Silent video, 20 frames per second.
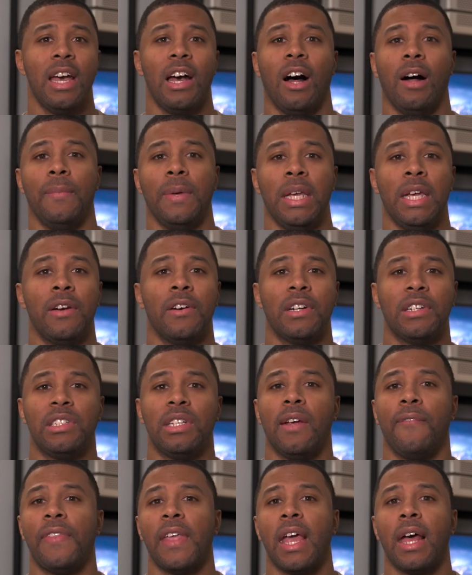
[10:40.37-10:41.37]
I'll be eager to
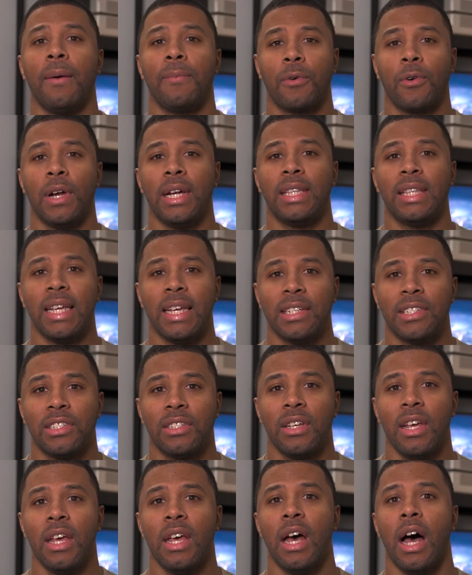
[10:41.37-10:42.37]
see if they upgrade
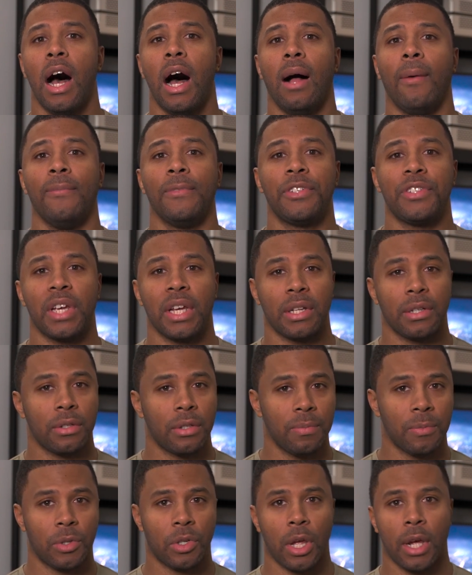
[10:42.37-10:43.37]
this, um, slight,
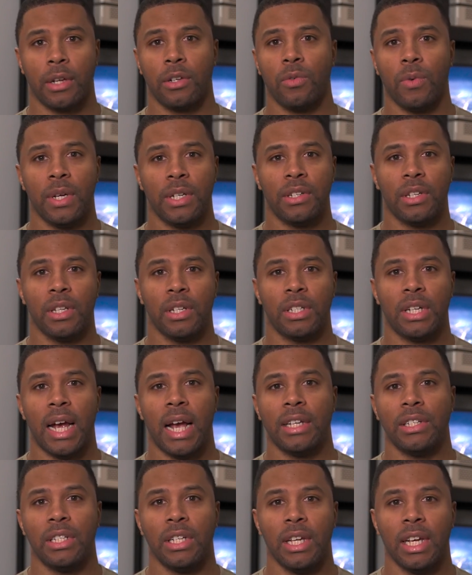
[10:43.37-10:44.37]
some slight tweaks to the
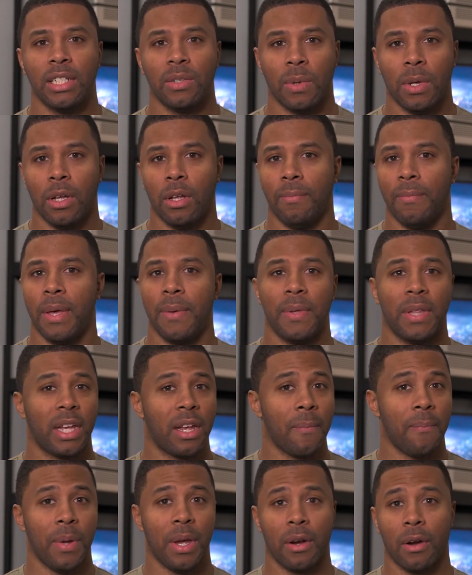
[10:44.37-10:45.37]
chassis as well, maybe like
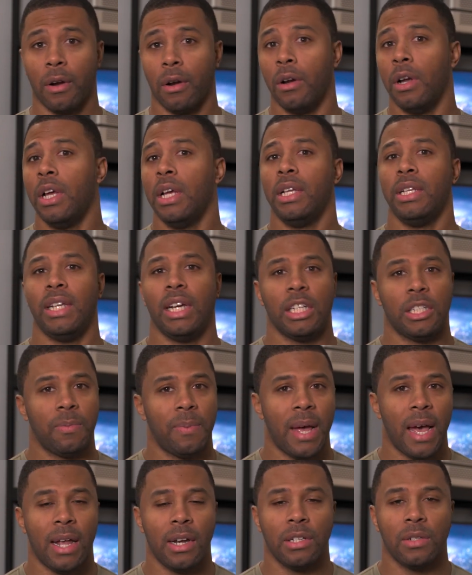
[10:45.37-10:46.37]
a bigger
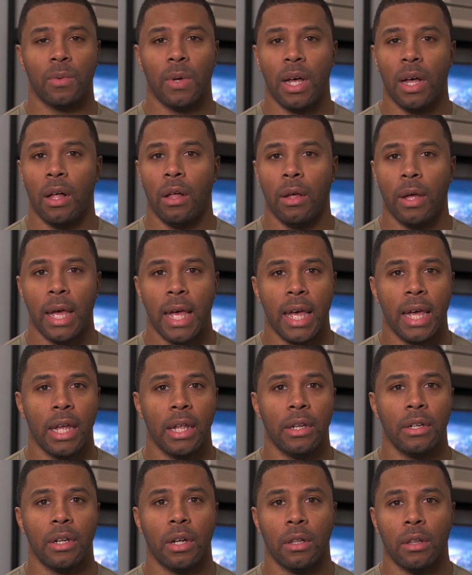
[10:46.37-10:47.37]
touchpad as well
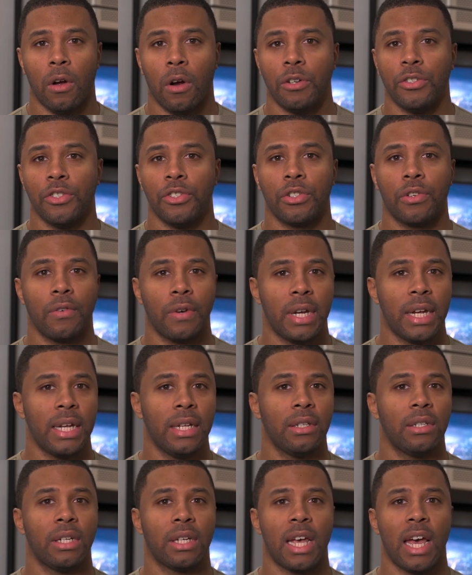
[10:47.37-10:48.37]
and a larger
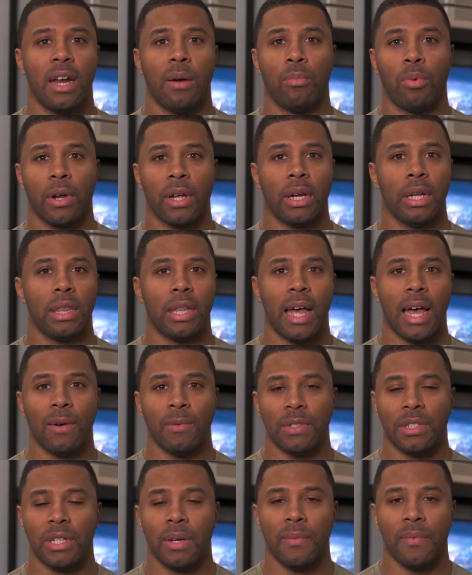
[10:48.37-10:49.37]
screen to kind of bring it in line
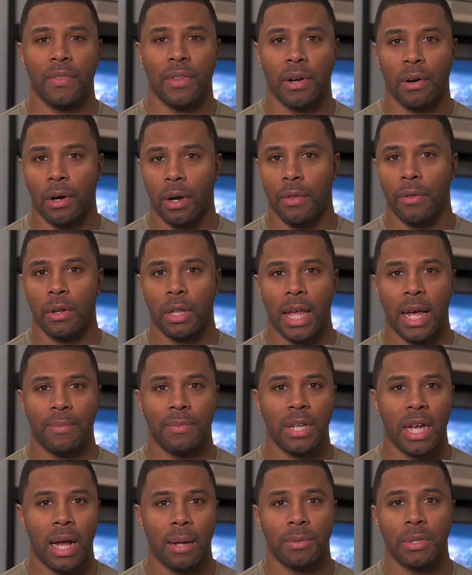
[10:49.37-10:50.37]
with some of their other
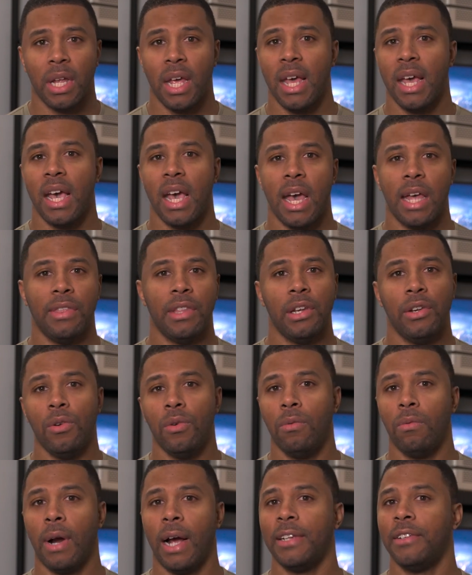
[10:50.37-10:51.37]
laptops and the
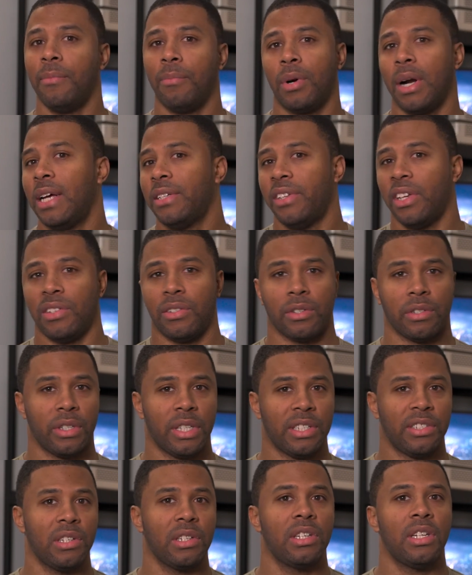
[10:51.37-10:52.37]
new Ryzen processors.
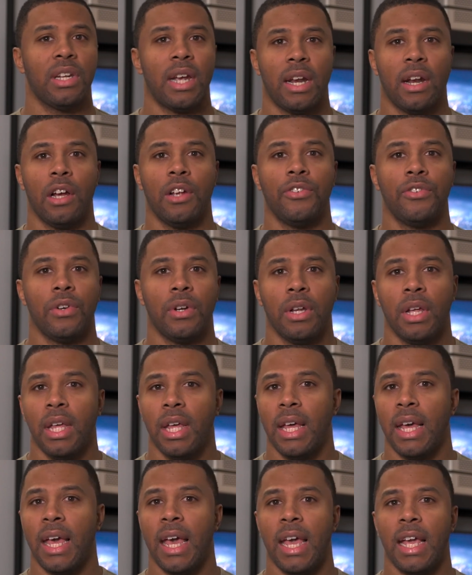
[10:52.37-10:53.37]
The sixty-nine hundred
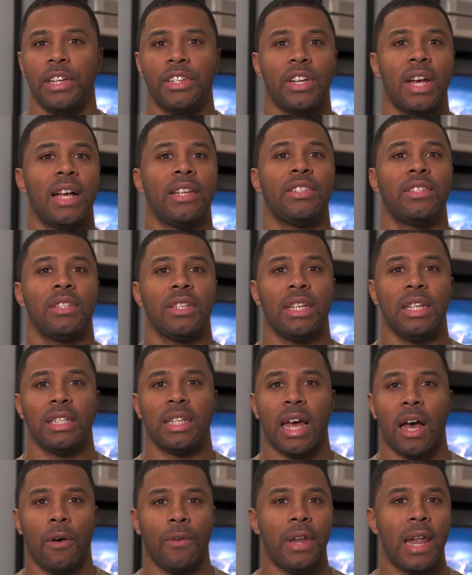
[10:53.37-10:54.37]
H S is
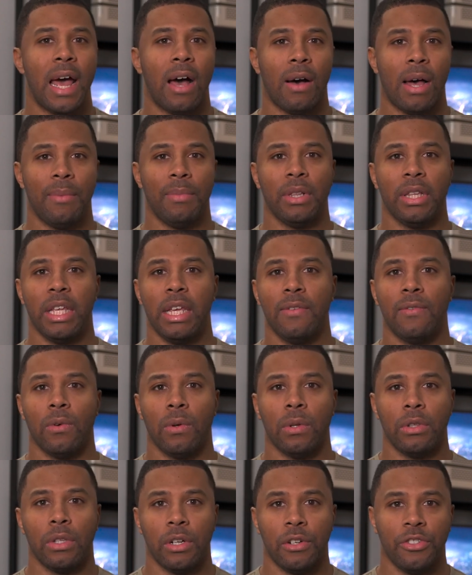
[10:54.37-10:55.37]
out now, I believe,
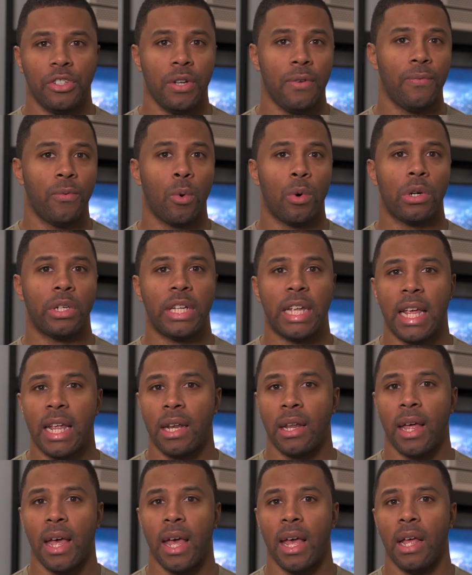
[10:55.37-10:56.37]
on their G
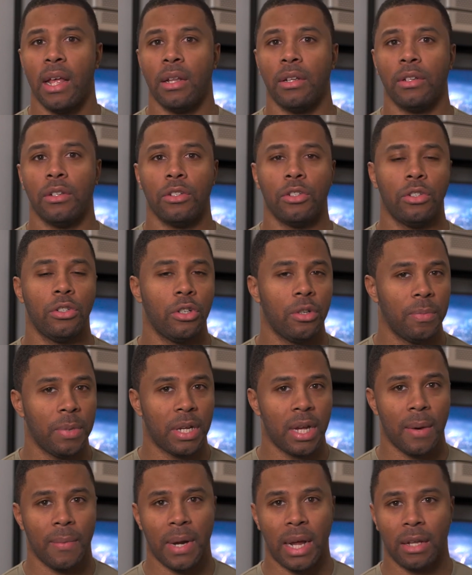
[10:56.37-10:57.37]
fourteen and should be
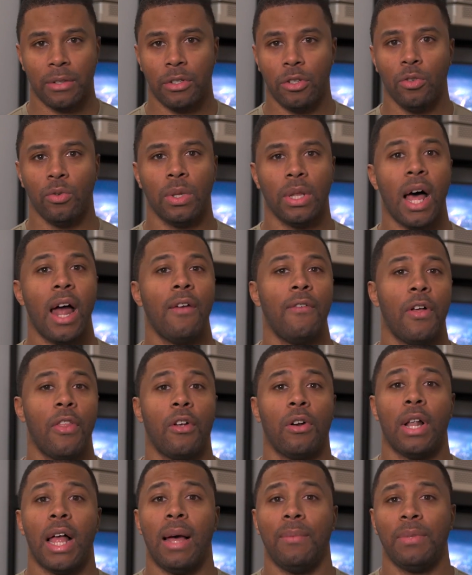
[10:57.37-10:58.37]
coming out to a lot of
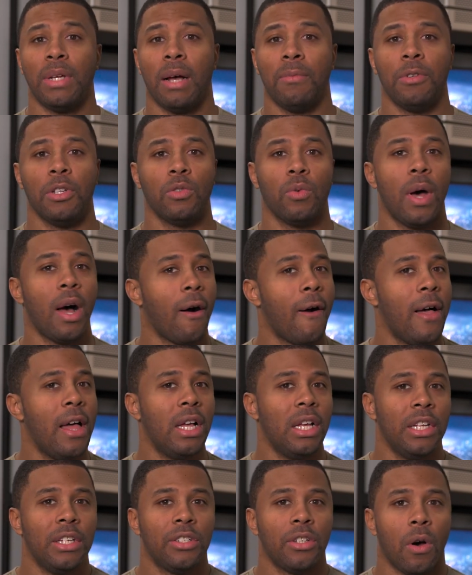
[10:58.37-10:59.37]
other laptops as well.
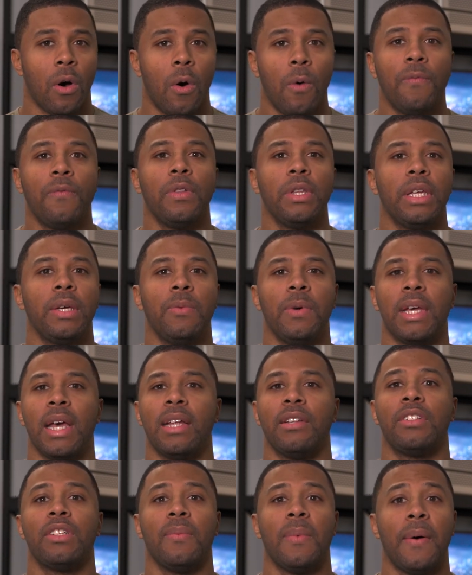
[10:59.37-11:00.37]
So hopefully we
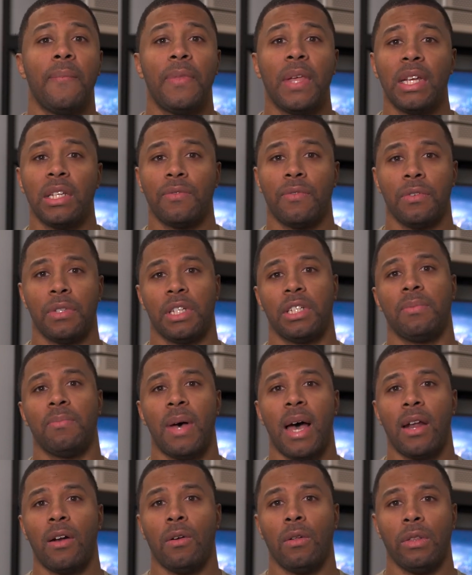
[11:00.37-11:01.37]
get some updates for this
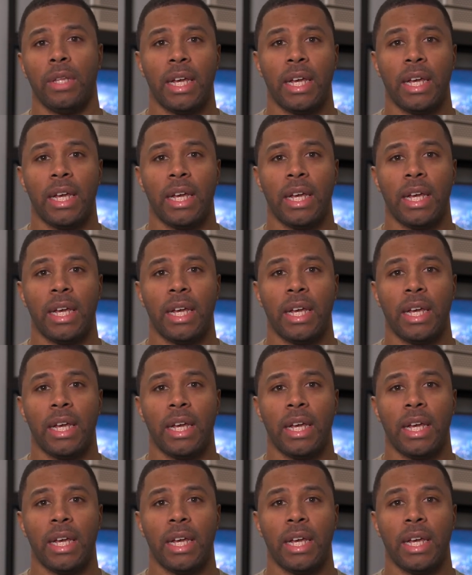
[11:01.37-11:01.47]
model